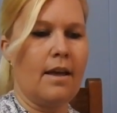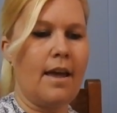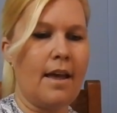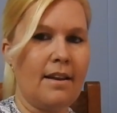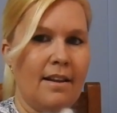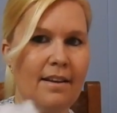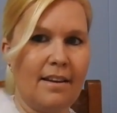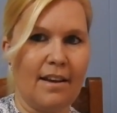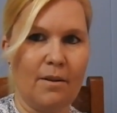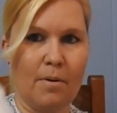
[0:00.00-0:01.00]
And
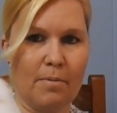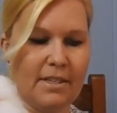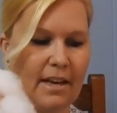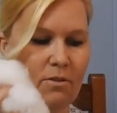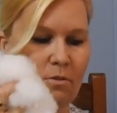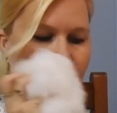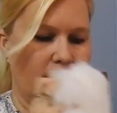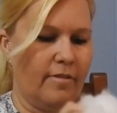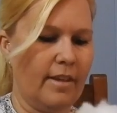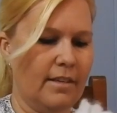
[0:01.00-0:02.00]
it'll probably take
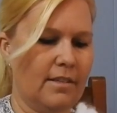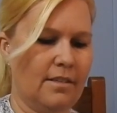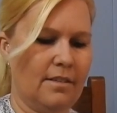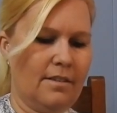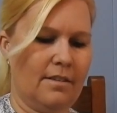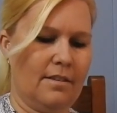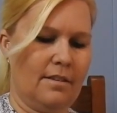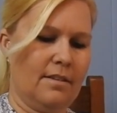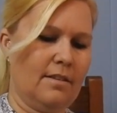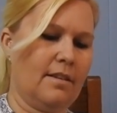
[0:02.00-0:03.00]
all of this,
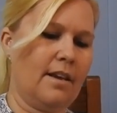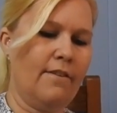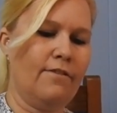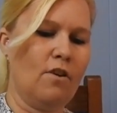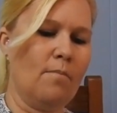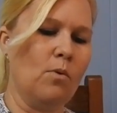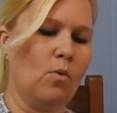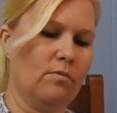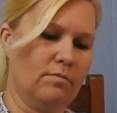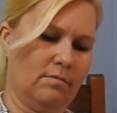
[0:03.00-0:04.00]
if not
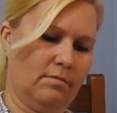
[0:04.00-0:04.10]
more.